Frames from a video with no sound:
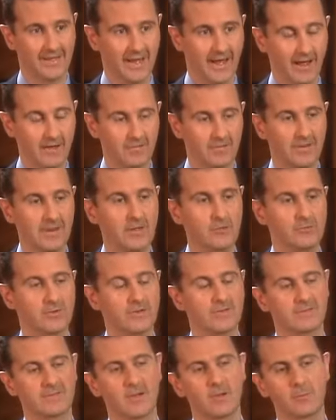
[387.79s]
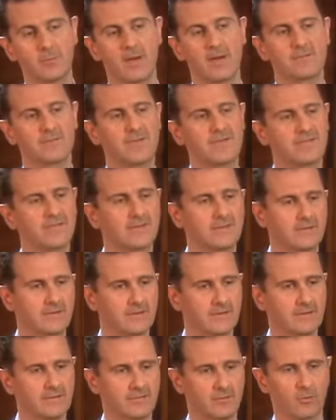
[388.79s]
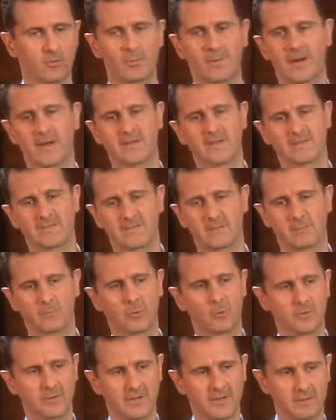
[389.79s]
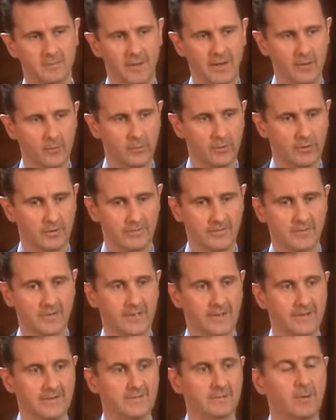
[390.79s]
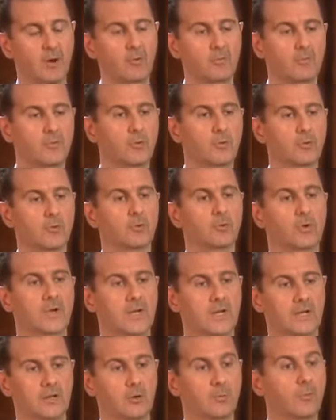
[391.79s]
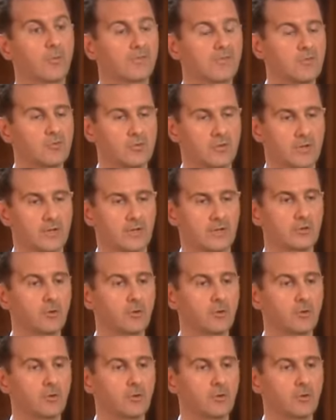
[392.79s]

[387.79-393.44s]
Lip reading: Isolation is not by visitors or by supporting by words. It's about your role, your position.